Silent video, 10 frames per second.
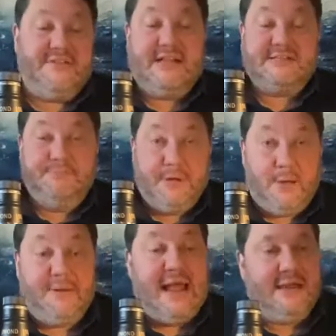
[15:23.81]
I think there's some
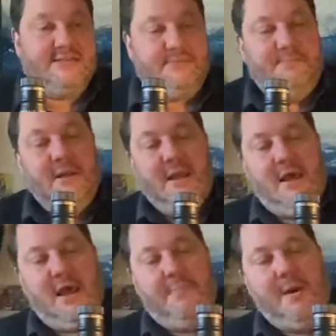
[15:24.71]
bourbon and some
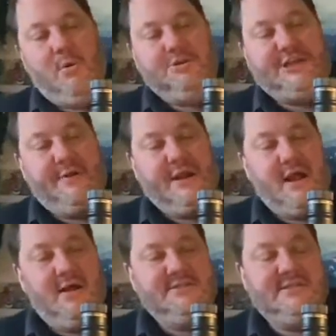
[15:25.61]
old sherry
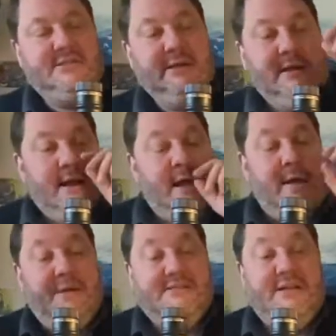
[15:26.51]
casks.
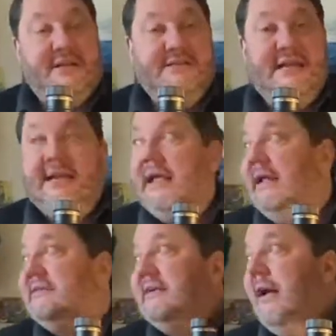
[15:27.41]
As you can see,
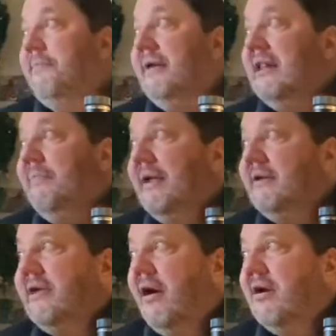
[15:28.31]
it's a little
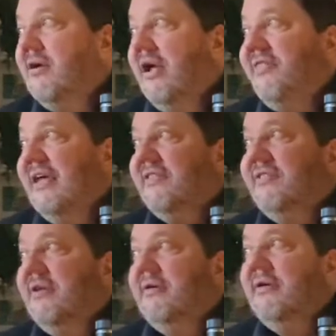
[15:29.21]
bit darker, I think,
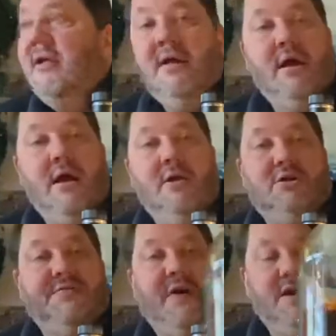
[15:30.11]
than a
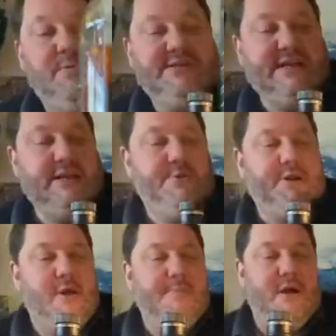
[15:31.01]
lot of Islay whiskey that you would
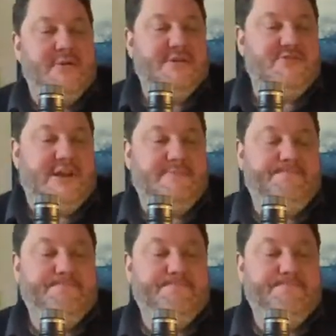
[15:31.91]
go and buy in the street.